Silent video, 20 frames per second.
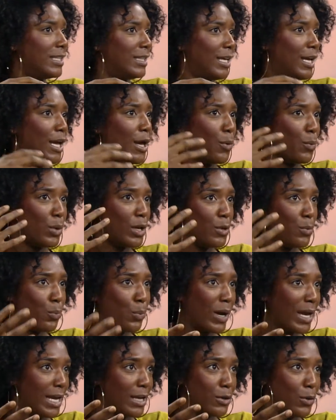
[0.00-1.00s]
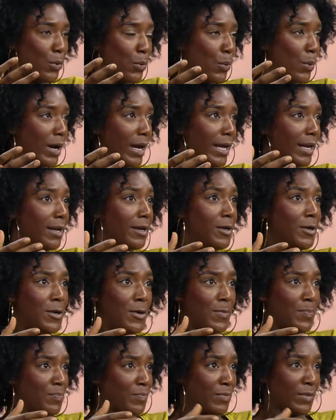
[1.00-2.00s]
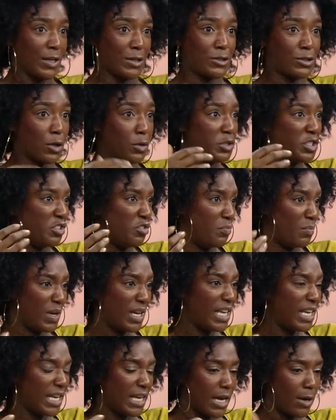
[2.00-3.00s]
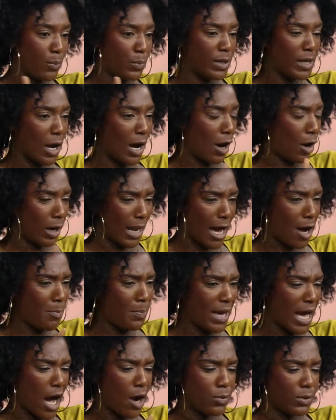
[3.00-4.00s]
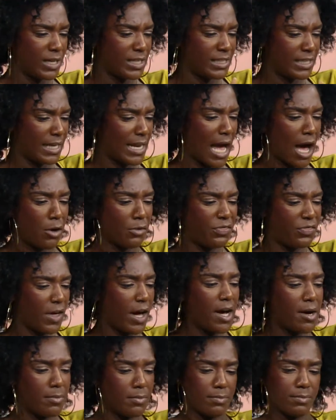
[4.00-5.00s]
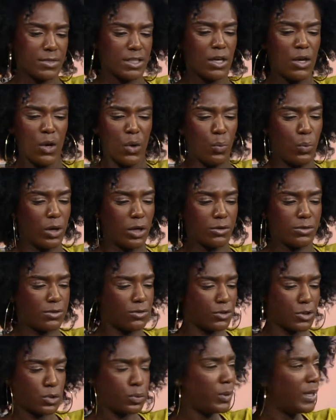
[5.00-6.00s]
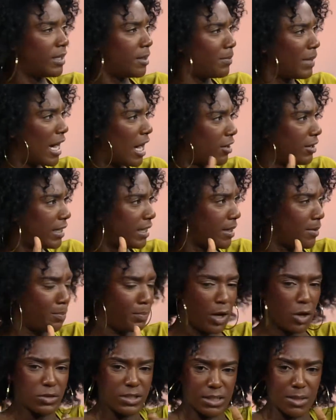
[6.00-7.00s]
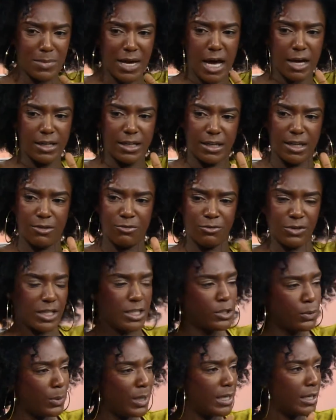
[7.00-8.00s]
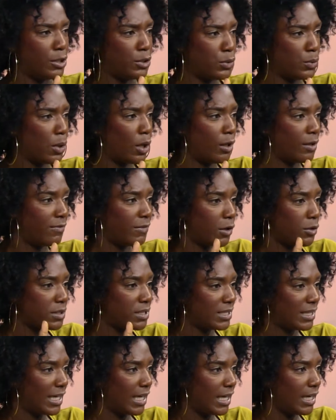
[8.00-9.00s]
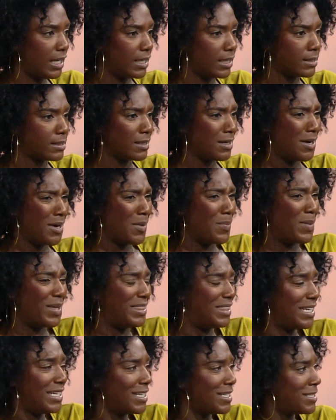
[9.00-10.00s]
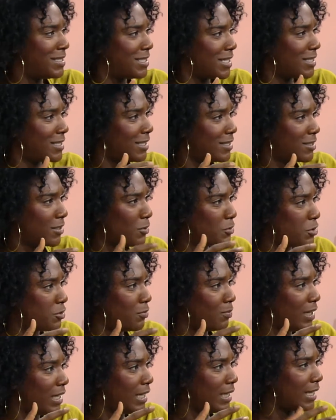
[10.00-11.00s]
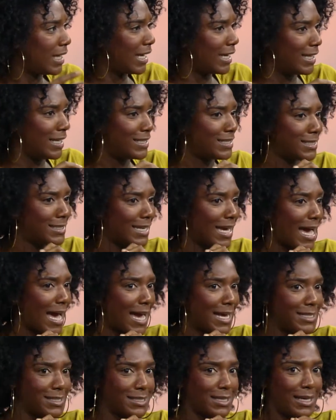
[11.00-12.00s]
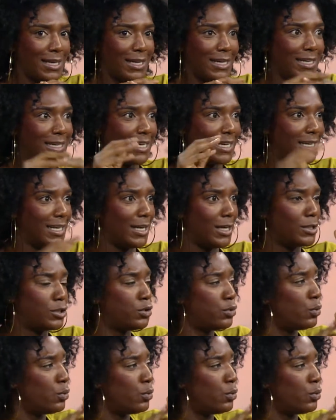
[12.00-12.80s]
there and we wait on social media. All our power is in our thumbs. We'll tweet about it and post about it and retweet and do all of those things, but then it's just in social media and it's not getting to